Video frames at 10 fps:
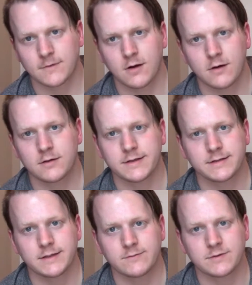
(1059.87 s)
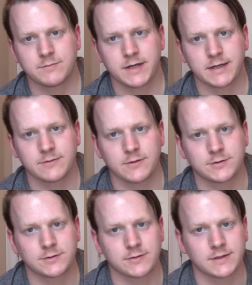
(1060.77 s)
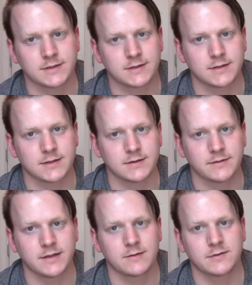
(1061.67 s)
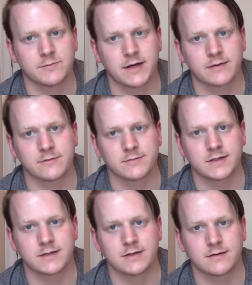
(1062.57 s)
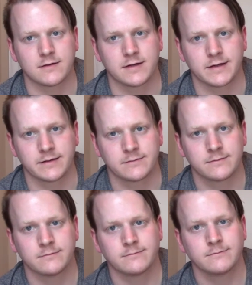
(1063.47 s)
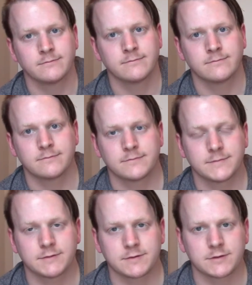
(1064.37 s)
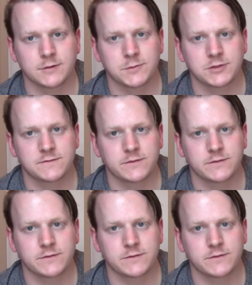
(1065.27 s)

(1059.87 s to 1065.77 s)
All I did was bag groceries and then clean up the bathrooms at the end of the day. It was so much